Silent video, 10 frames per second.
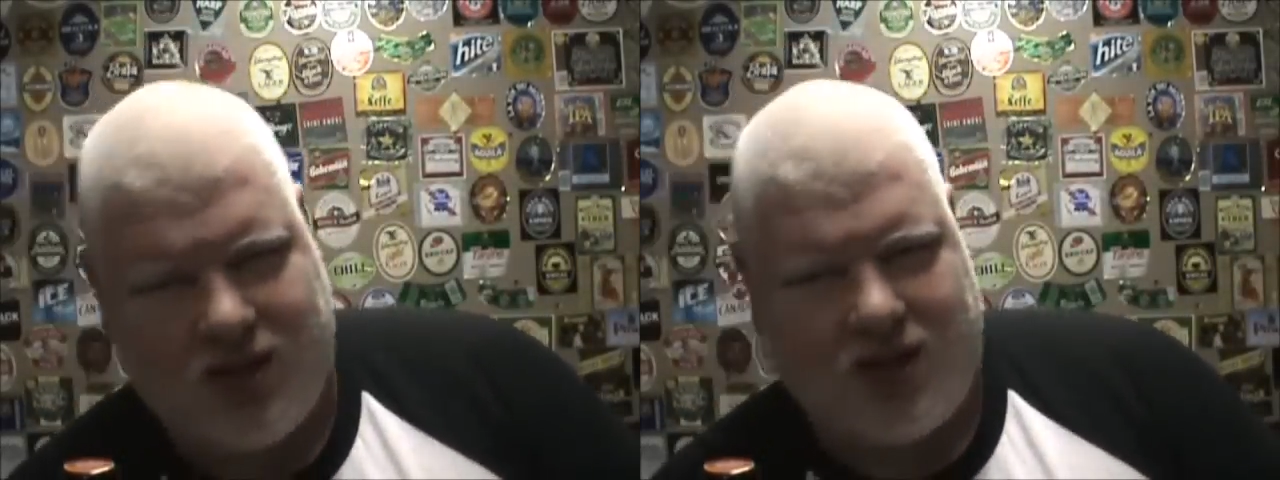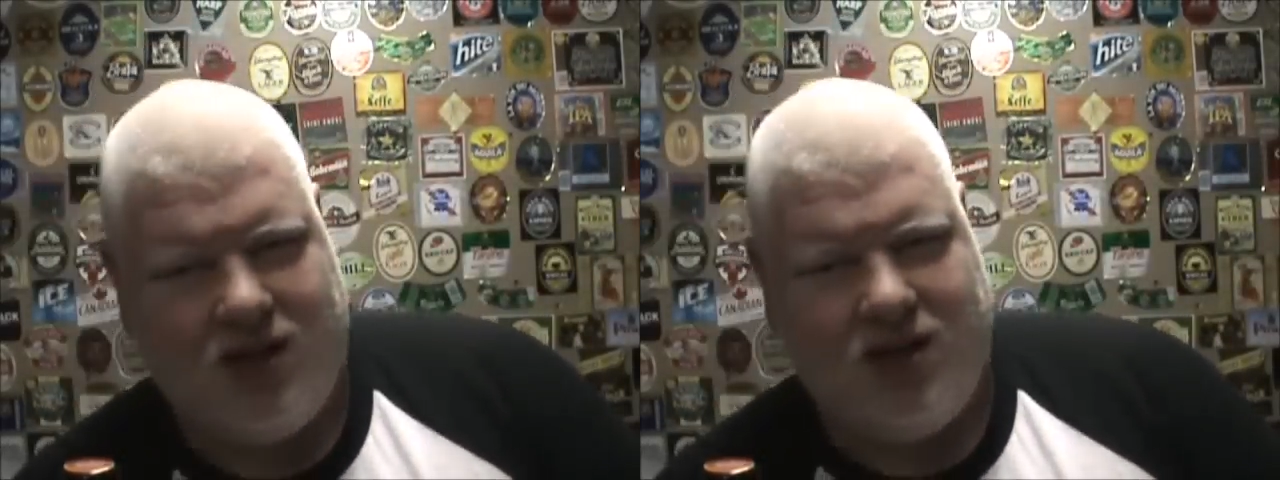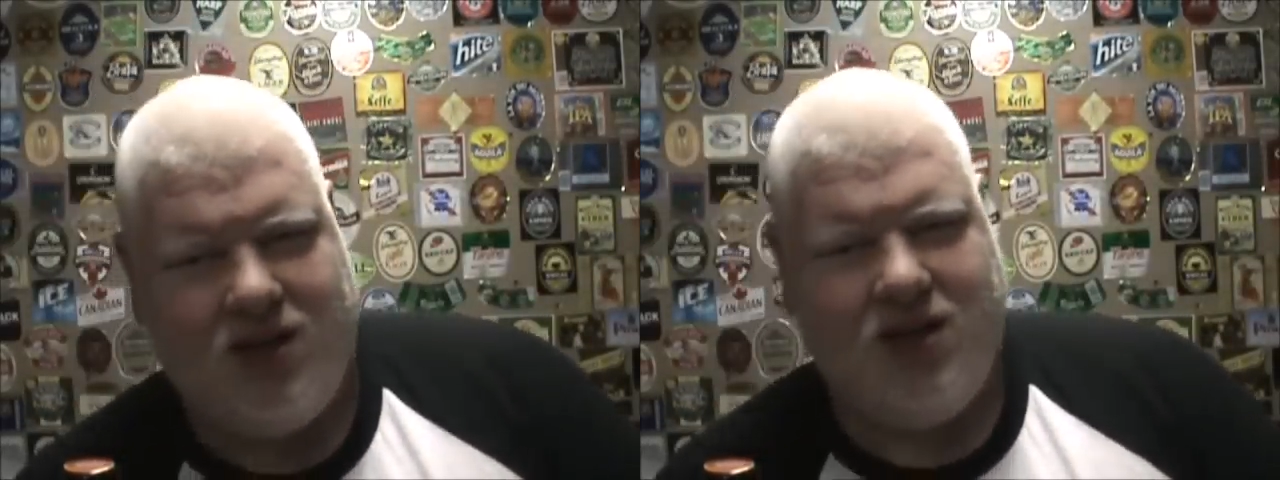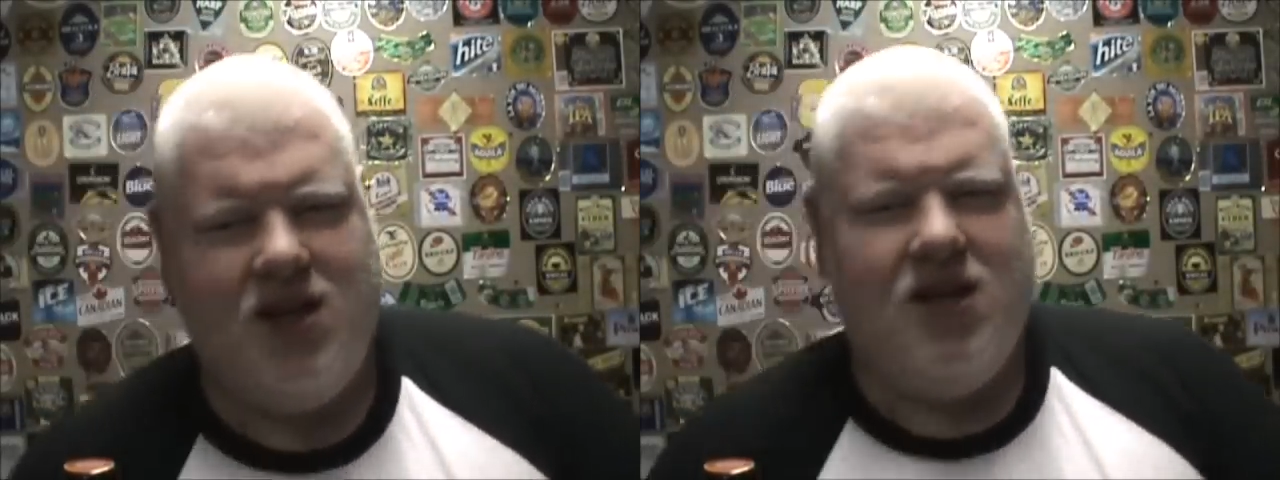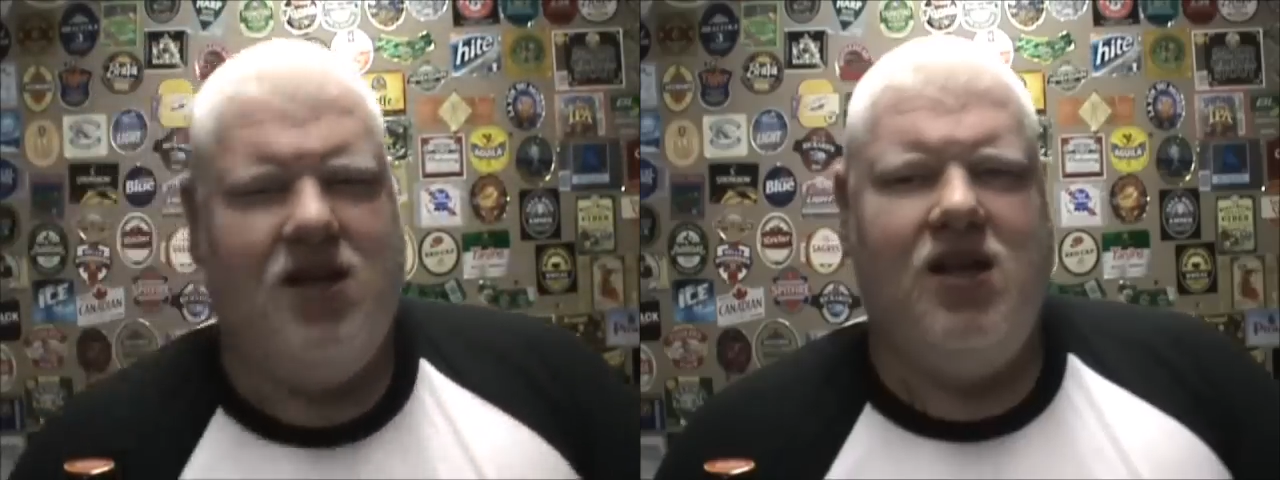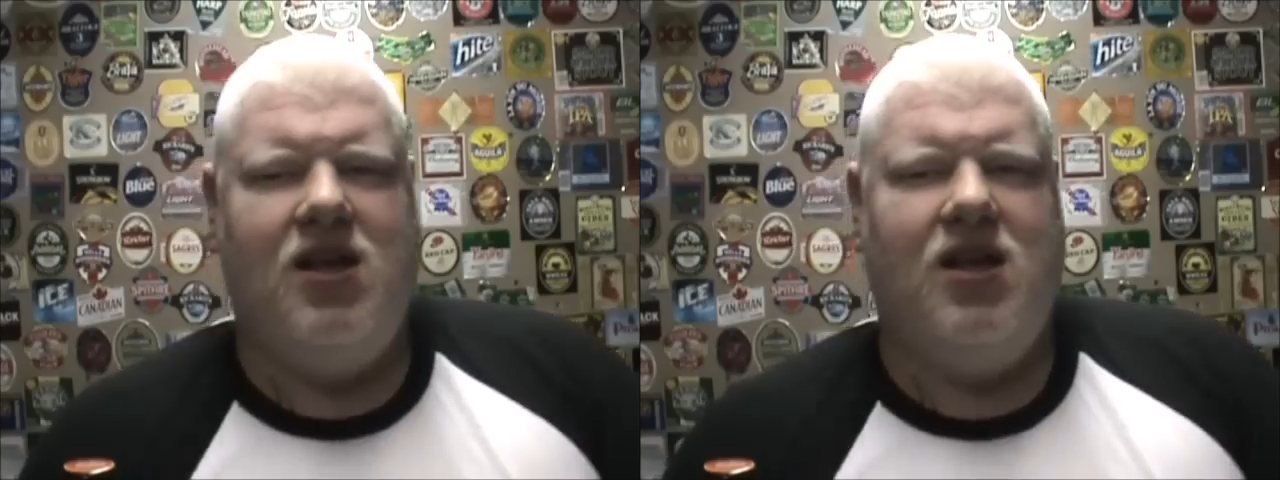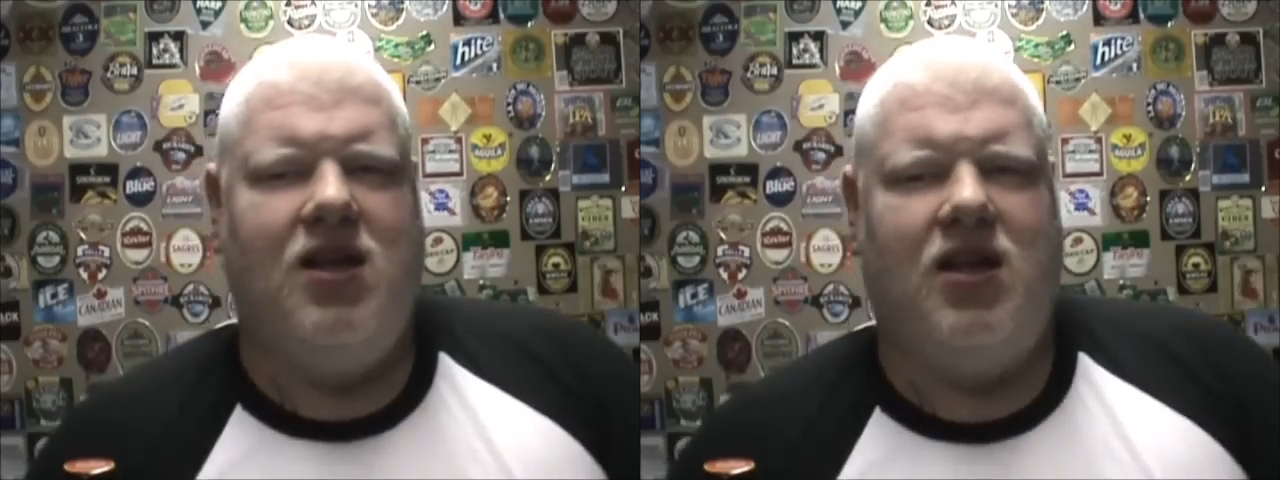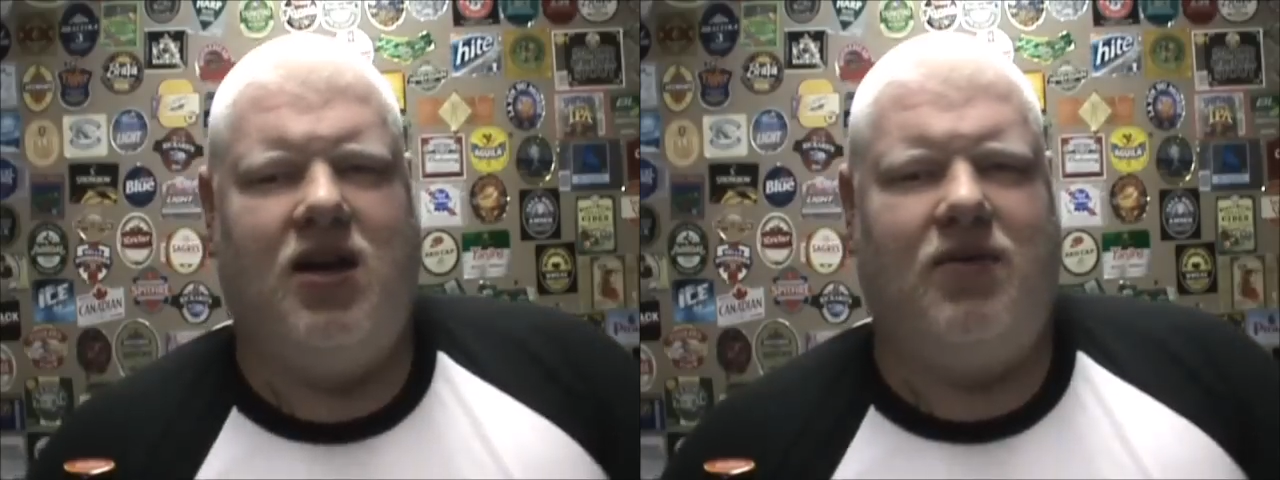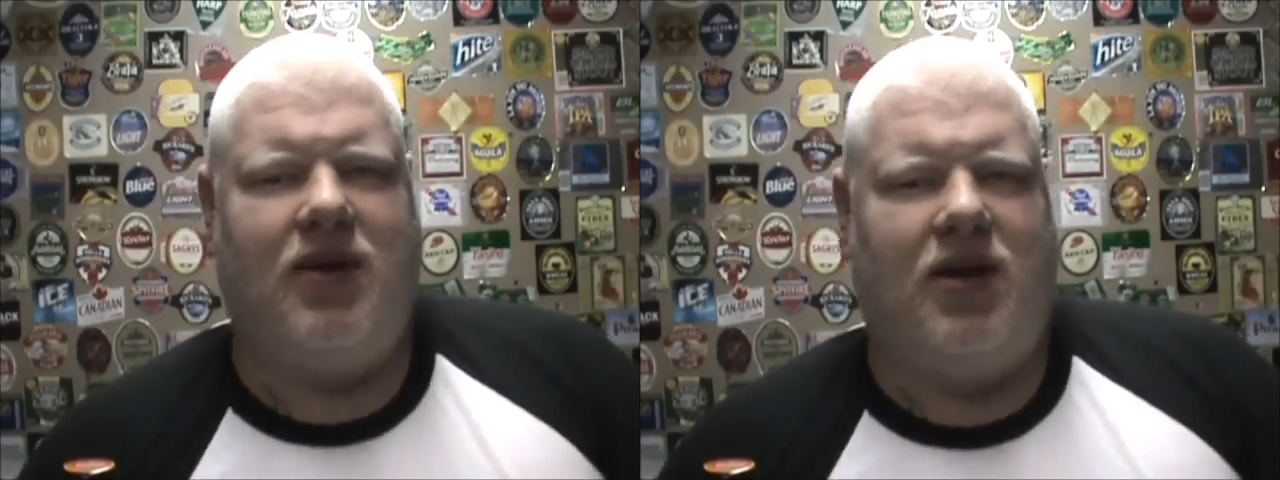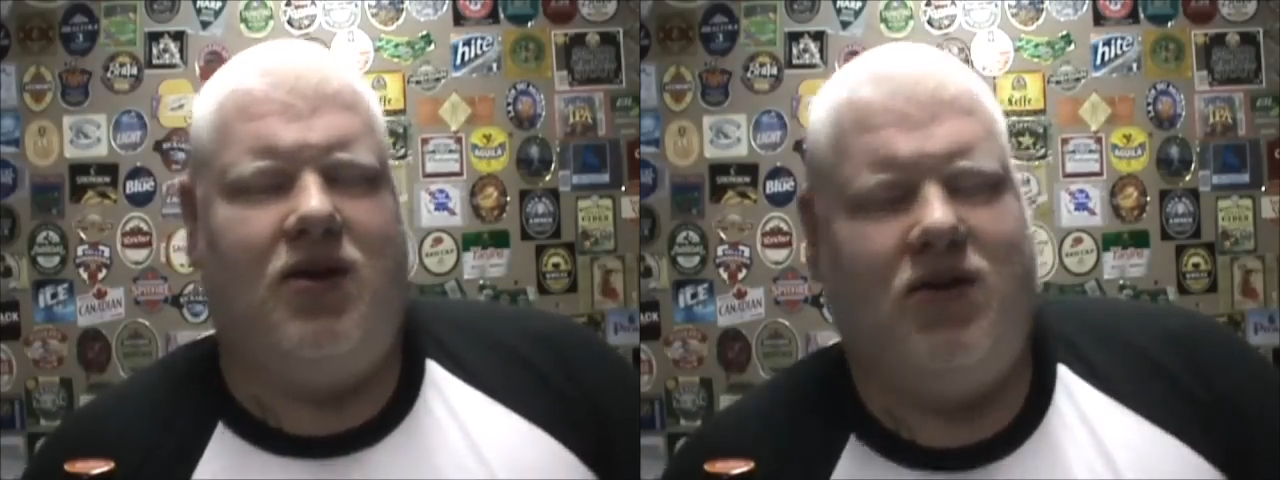second. There
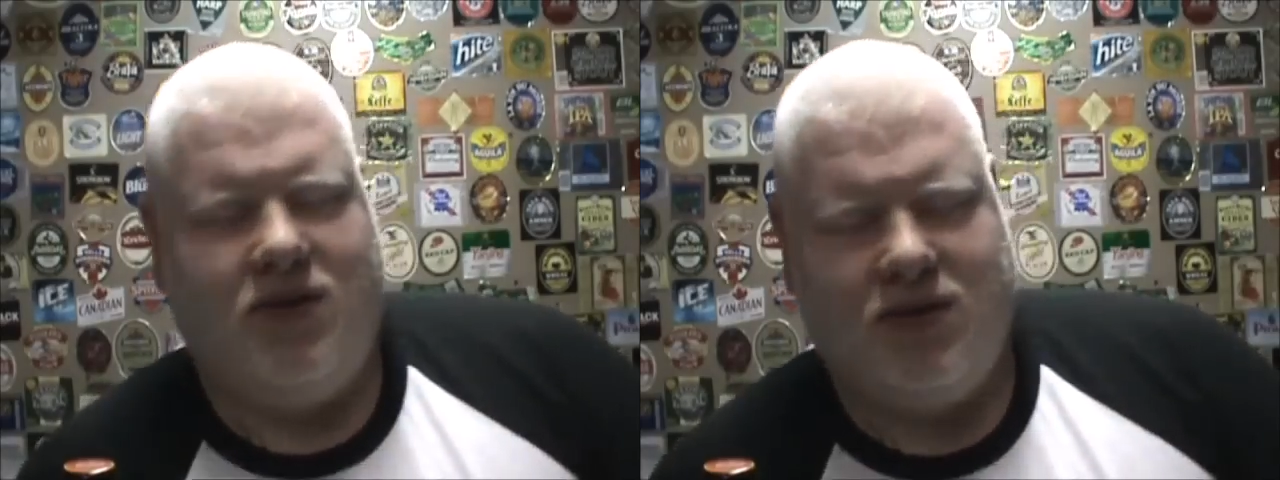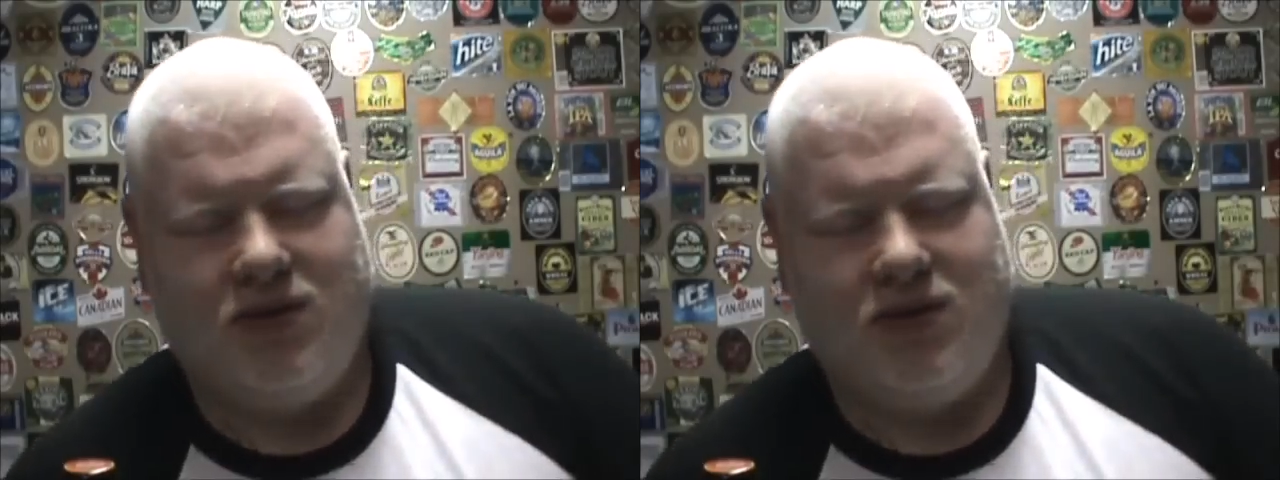we go.